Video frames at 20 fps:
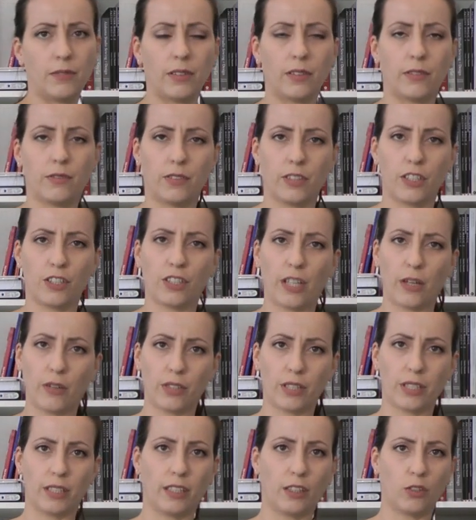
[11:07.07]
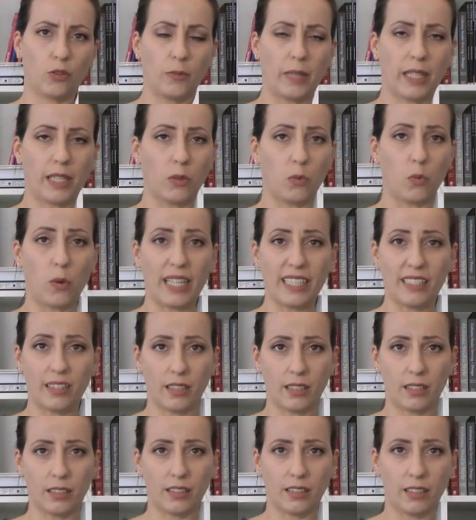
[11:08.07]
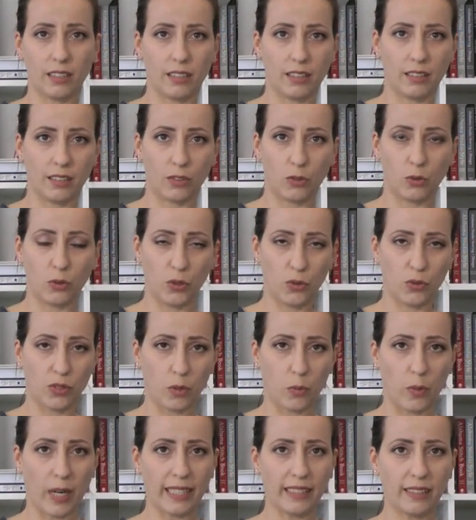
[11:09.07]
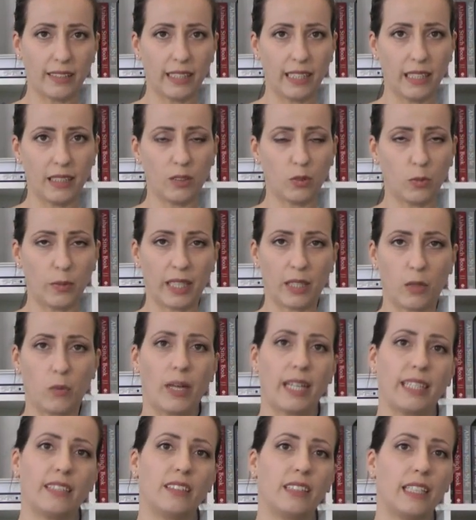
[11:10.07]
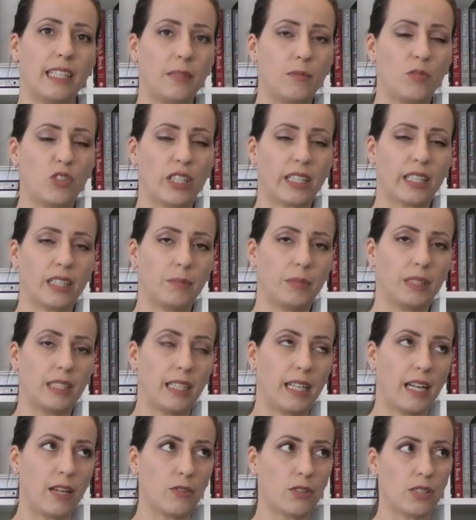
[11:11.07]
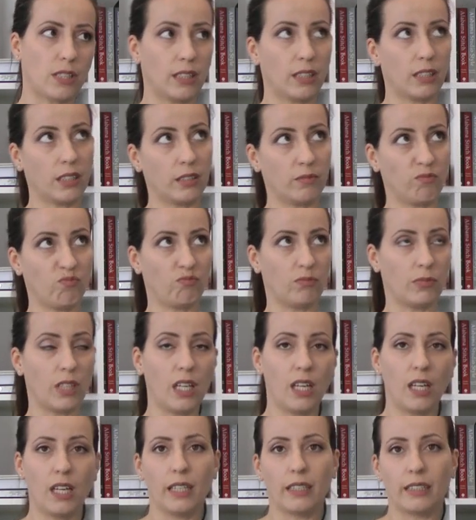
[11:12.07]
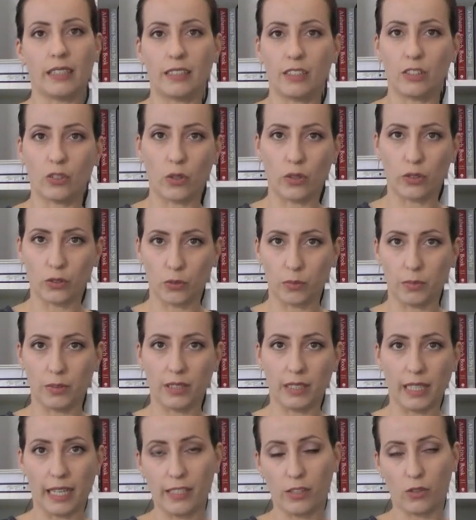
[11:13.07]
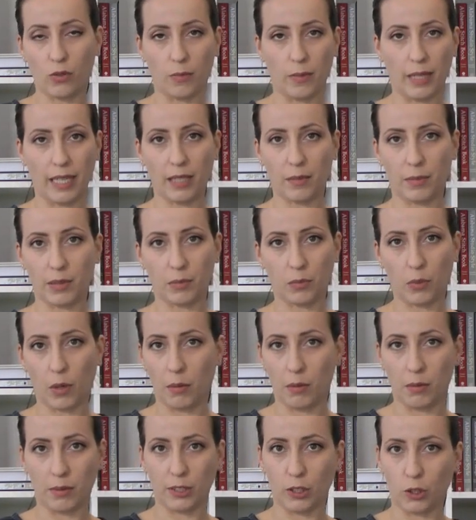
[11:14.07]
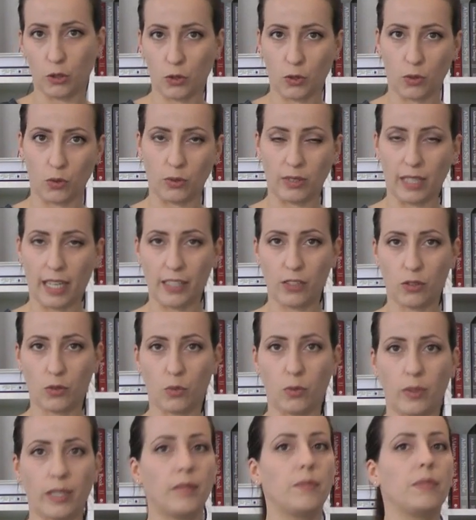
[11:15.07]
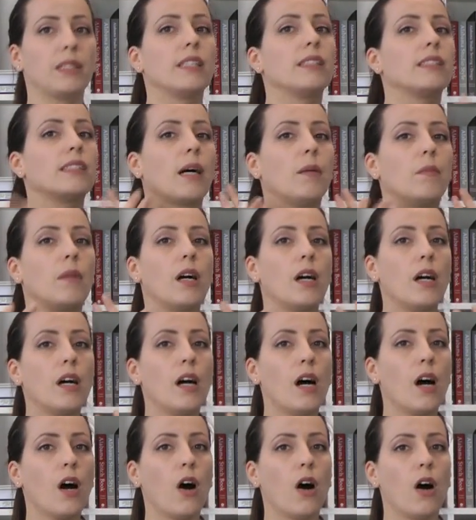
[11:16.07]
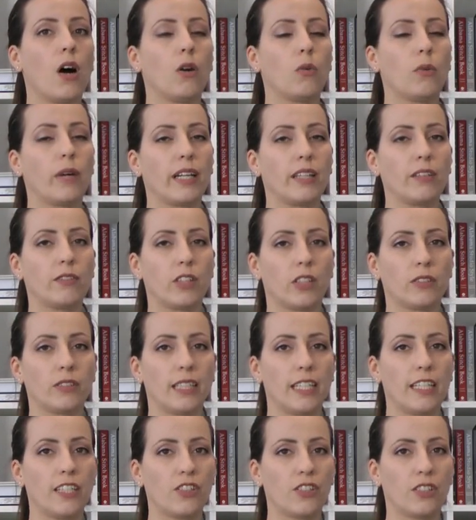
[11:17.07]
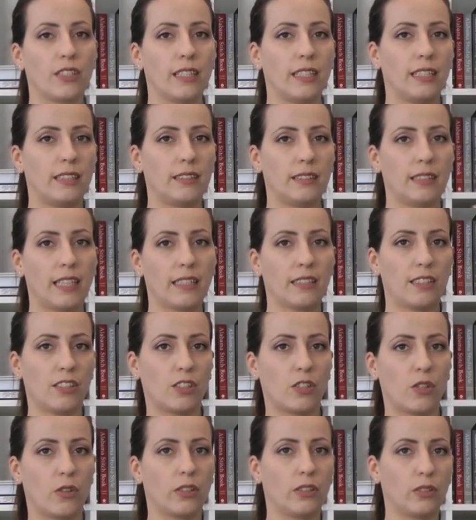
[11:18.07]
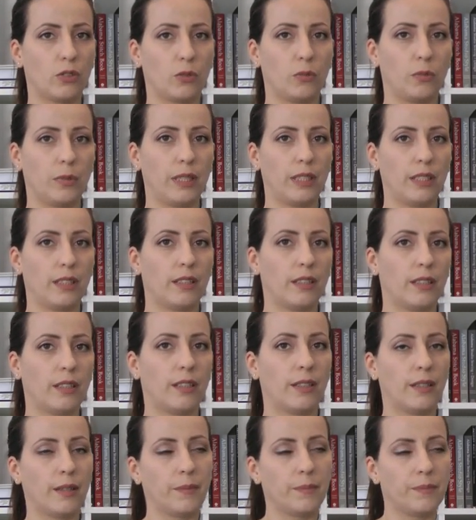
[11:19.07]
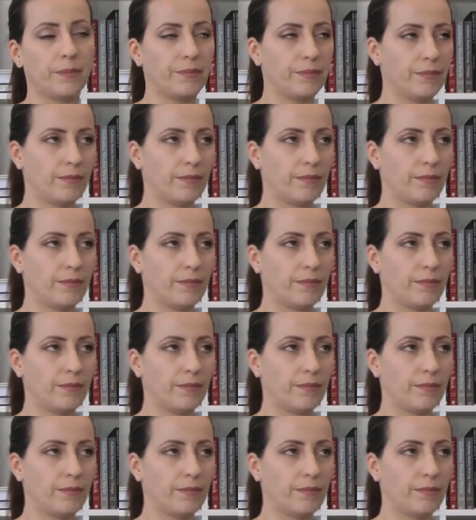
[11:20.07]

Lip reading: First I was thinking to make a white, to use a white denim, to make a white denim jacket, but then I was thinking that is going to be nice to make, but probably not so nice to wear, because I'm wearing foundation and that is going to be all